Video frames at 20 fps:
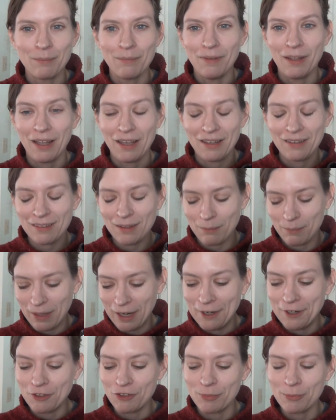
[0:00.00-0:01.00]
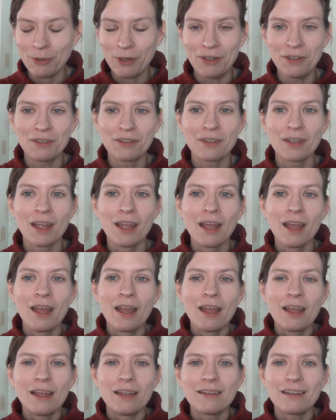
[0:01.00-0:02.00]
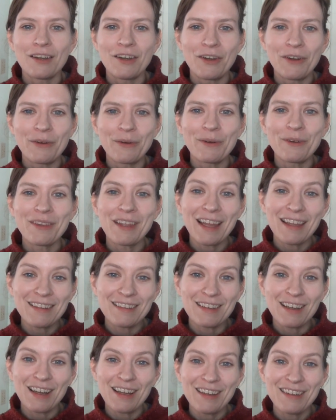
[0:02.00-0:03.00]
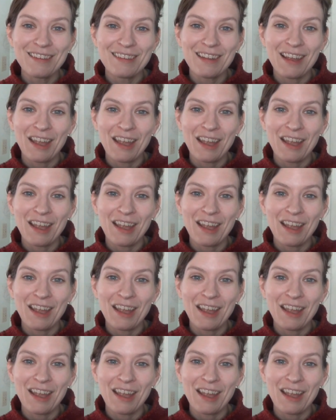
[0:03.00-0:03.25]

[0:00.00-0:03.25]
like I said, buyer's remorse. So that sucks,